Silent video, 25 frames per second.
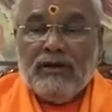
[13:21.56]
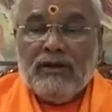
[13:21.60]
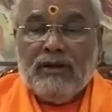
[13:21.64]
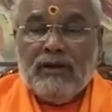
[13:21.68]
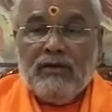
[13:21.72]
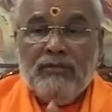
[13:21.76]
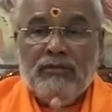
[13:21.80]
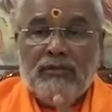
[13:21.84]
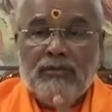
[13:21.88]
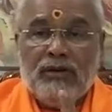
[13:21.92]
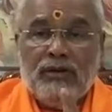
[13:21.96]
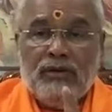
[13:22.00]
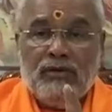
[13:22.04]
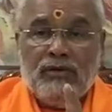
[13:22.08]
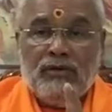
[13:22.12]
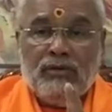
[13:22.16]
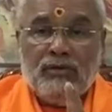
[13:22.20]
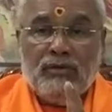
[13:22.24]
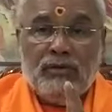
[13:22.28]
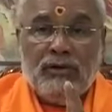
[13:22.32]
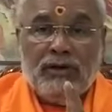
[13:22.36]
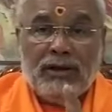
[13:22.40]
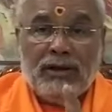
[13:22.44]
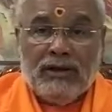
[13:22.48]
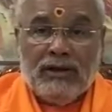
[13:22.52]
commit
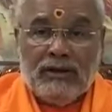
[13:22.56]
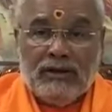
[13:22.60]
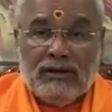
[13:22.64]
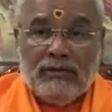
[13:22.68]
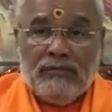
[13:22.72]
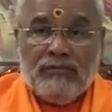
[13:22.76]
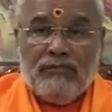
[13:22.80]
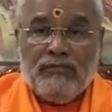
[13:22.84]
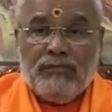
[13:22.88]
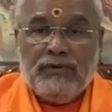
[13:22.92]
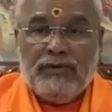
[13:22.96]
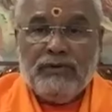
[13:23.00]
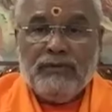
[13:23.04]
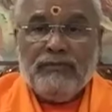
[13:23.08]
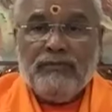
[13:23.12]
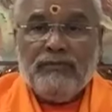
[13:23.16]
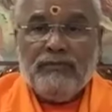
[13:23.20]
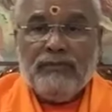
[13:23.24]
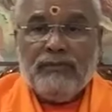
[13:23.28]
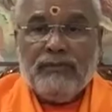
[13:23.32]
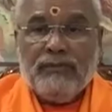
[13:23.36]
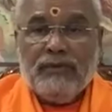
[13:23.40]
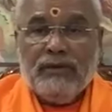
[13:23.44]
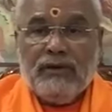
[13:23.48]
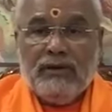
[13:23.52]
to kartavya.
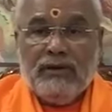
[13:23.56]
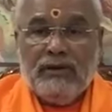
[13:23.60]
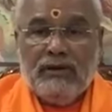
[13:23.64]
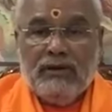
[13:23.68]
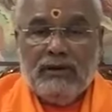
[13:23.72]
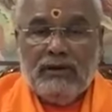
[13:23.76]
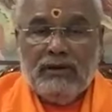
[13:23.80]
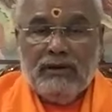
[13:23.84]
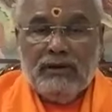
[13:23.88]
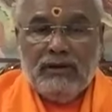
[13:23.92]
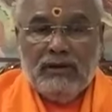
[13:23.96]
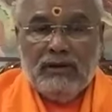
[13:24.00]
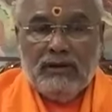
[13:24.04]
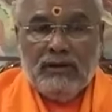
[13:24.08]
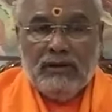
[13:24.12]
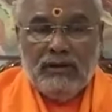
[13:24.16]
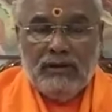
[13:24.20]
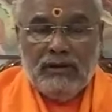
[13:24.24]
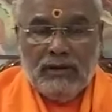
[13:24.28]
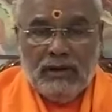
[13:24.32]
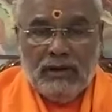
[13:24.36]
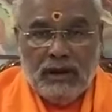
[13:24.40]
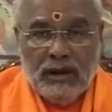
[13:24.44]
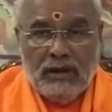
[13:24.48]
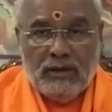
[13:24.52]

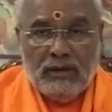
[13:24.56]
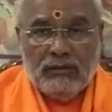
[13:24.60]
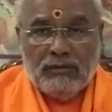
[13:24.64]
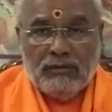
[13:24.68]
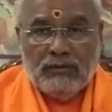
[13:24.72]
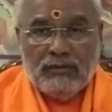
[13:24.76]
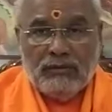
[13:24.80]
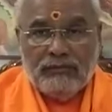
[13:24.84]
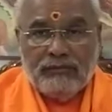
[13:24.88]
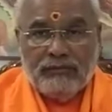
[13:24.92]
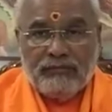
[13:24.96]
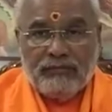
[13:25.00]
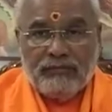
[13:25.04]
Now,